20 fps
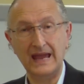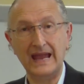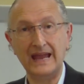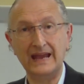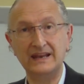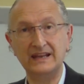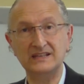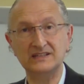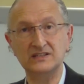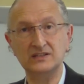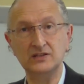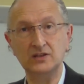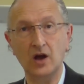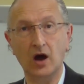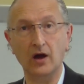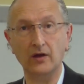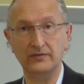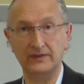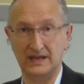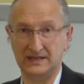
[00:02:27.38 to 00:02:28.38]
It is
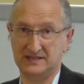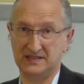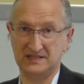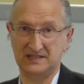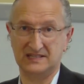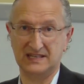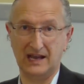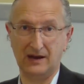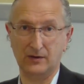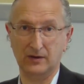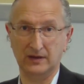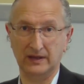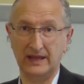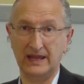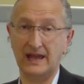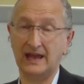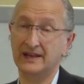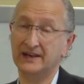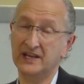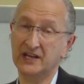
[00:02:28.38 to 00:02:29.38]
not
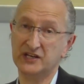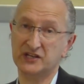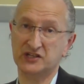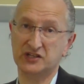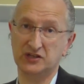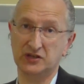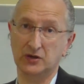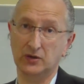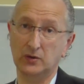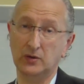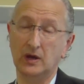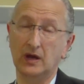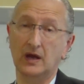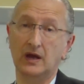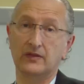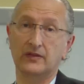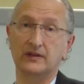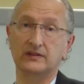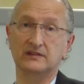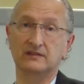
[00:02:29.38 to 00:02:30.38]
necessarily an issue
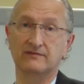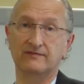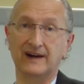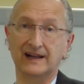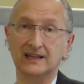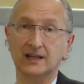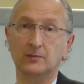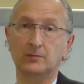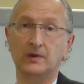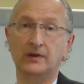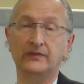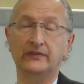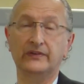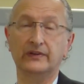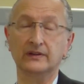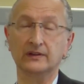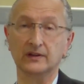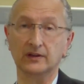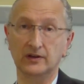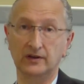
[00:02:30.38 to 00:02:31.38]
that development
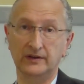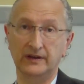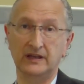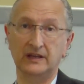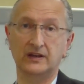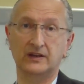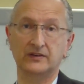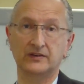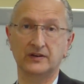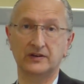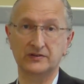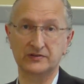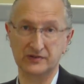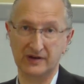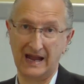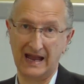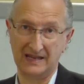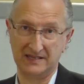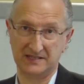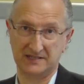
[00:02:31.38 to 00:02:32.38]
and learning can
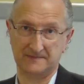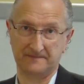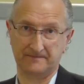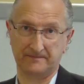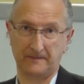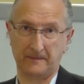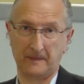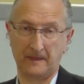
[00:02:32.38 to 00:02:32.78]
address.